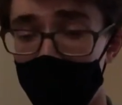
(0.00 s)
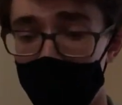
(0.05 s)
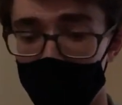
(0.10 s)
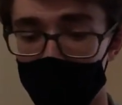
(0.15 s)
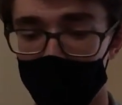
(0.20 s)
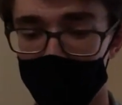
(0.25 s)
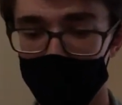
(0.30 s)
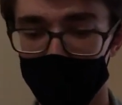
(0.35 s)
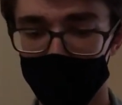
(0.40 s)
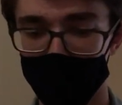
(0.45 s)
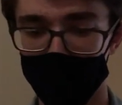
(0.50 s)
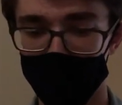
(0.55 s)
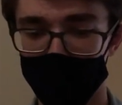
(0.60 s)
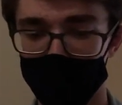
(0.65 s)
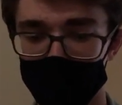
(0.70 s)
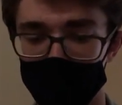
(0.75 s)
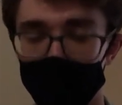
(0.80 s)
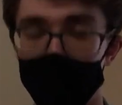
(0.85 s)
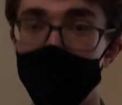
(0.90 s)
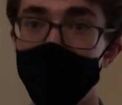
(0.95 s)
um,
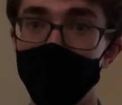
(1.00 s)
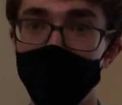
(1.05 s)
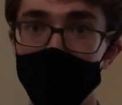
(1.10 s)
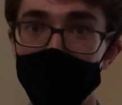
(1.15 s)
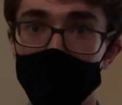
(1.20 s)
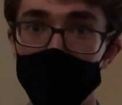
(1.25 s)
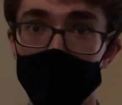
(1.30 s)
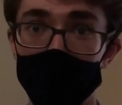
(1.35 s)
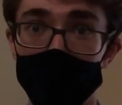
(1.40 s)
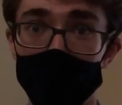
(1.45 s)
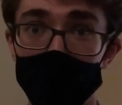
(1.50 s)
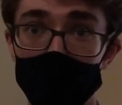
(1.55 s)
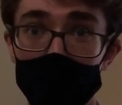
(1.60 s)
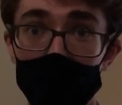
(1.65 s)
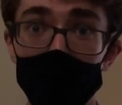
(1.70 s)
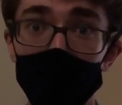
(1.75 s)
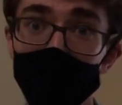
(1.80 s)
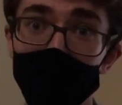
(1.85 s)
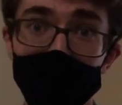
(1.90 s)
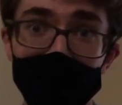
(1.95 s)
during, like, the
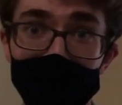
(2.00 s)
golden